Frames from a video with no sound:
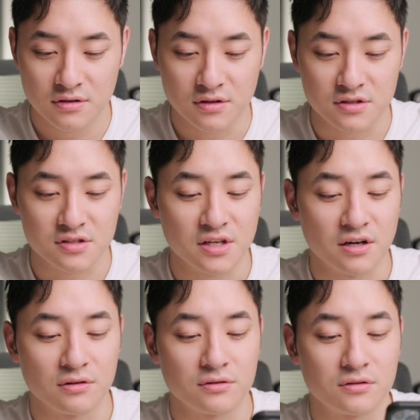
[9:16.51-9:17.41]
Let's see
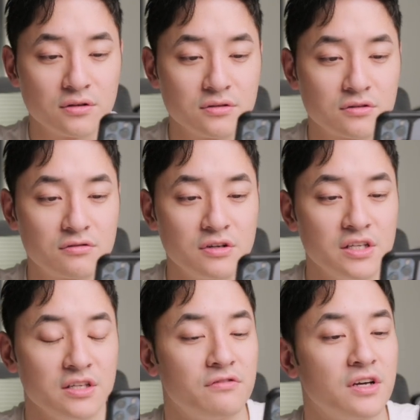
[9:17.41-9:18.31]
how it turns.
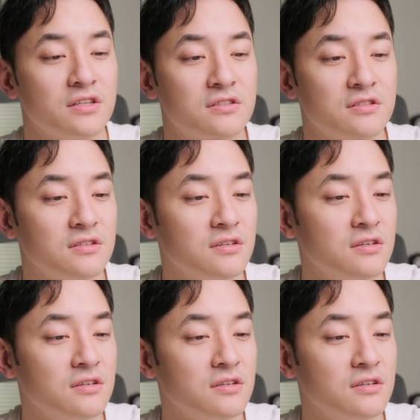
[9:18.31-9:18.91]
Create events.